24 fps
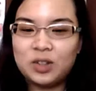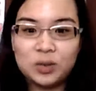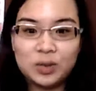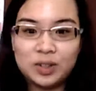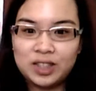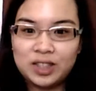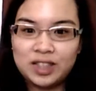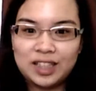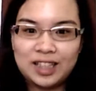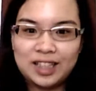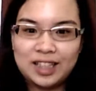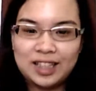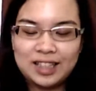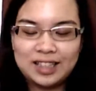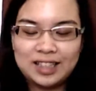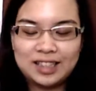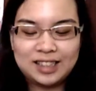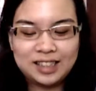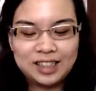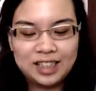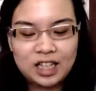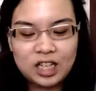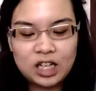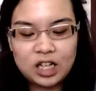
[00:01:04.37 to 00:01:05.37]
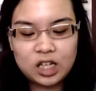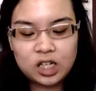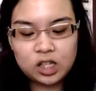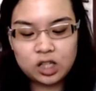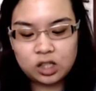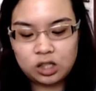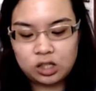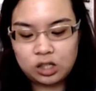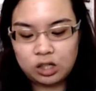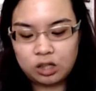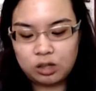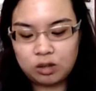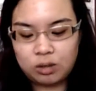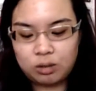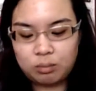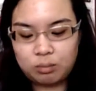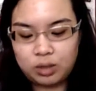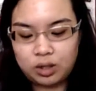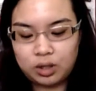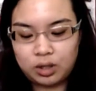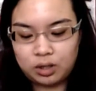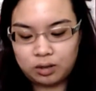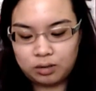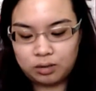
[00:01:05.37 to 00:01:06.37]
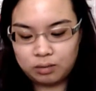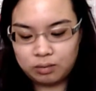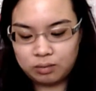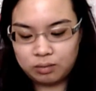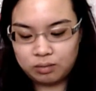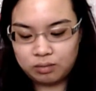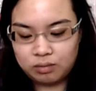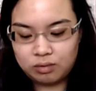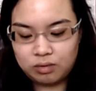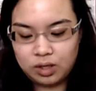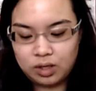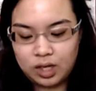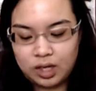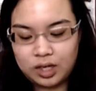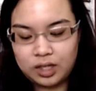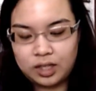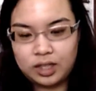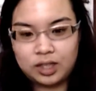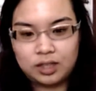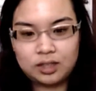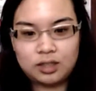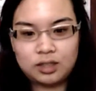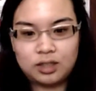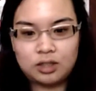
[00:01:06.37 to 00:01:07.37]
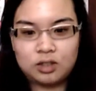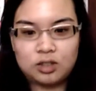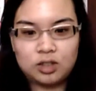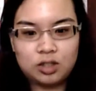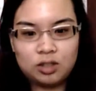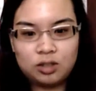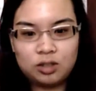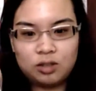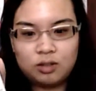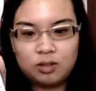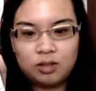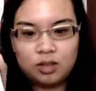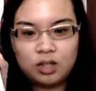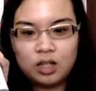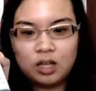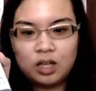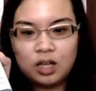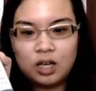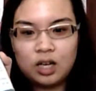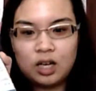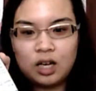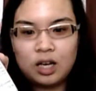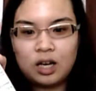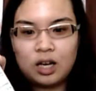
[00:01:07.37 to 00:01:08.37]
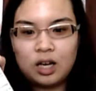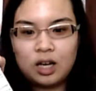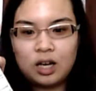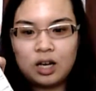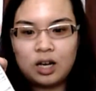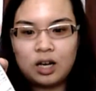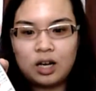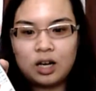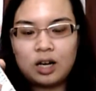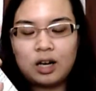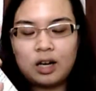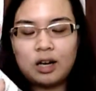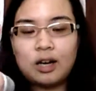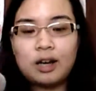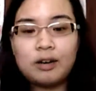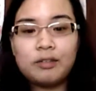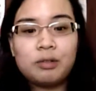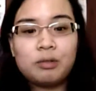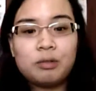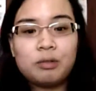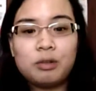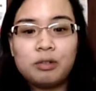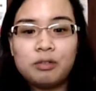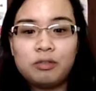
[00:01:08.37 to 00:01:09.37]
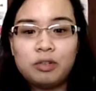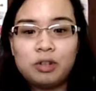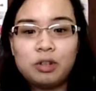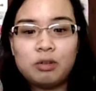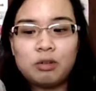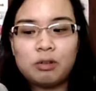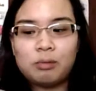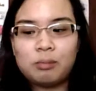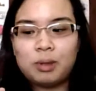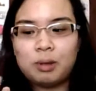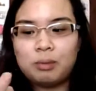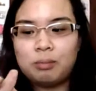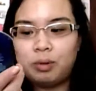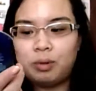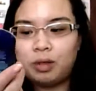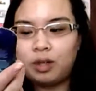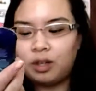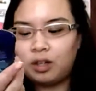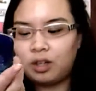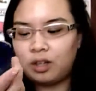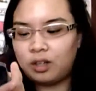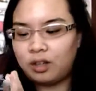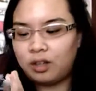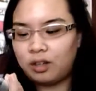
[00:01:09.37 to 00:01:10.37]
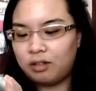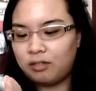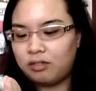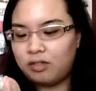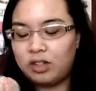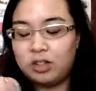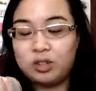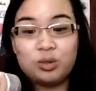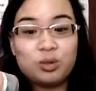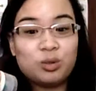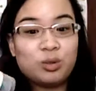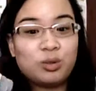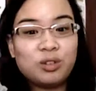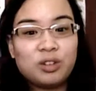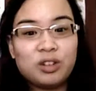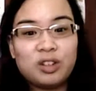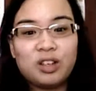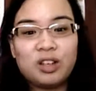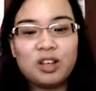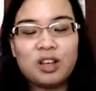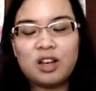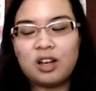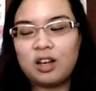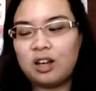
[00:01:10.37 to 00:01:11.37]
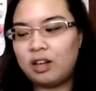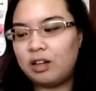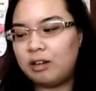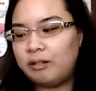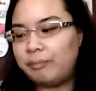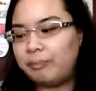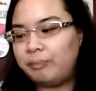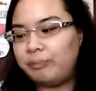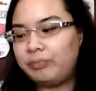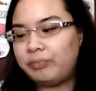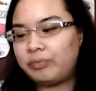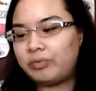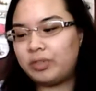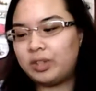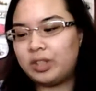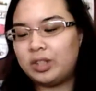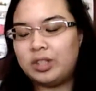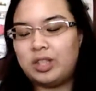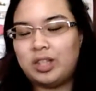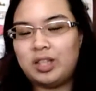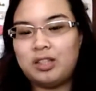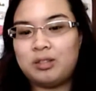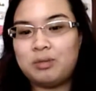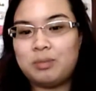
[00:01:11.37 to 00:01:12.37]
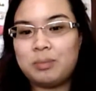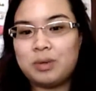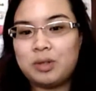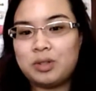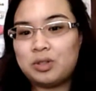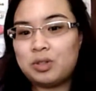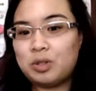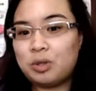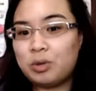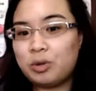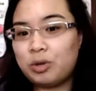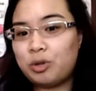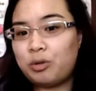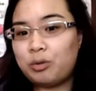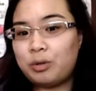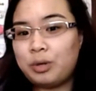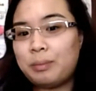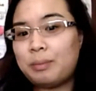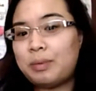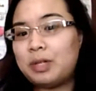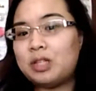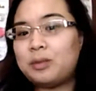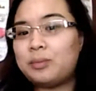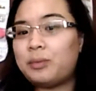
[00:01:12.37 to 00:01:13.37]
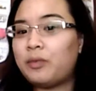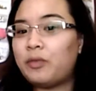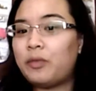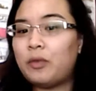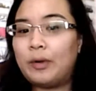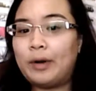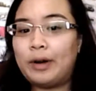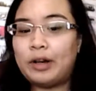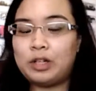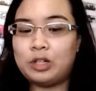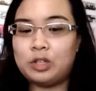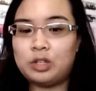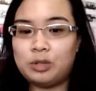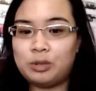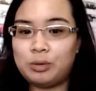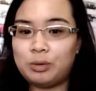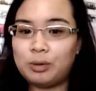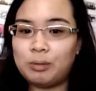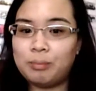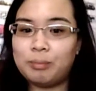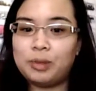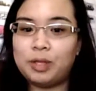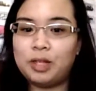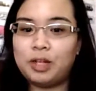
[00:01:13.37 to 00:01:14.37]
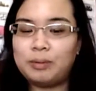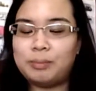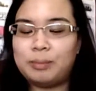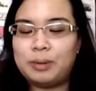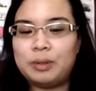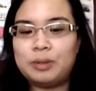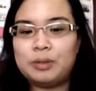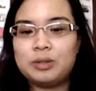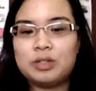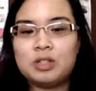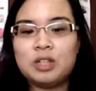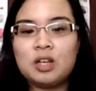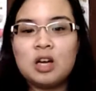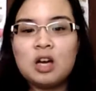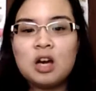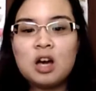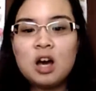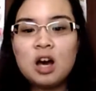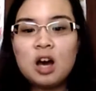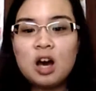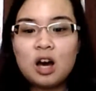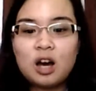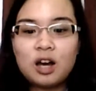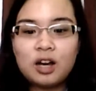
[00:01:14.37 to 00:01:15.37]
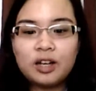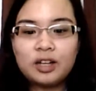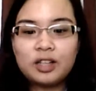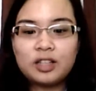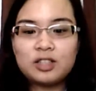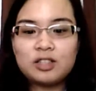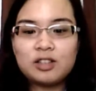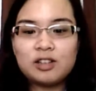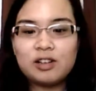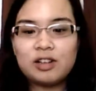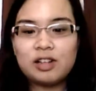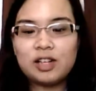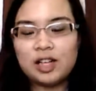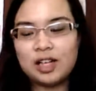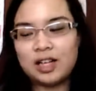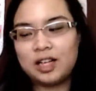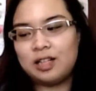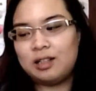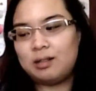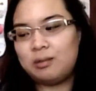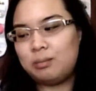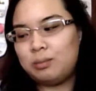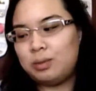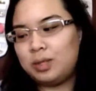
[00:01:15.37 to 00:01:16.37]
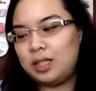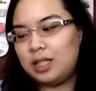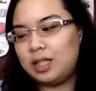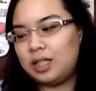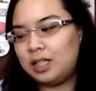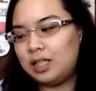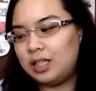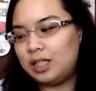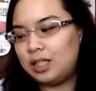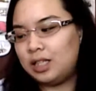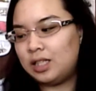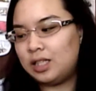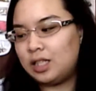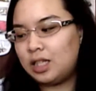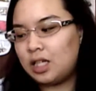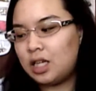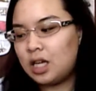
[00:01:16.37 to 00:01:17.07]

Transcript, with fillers: I really like it. So, I mean, I guess I'll just, I'll have a review on my blog eventually. Um, it takes me about two or three months before I do a blog post on a certain item because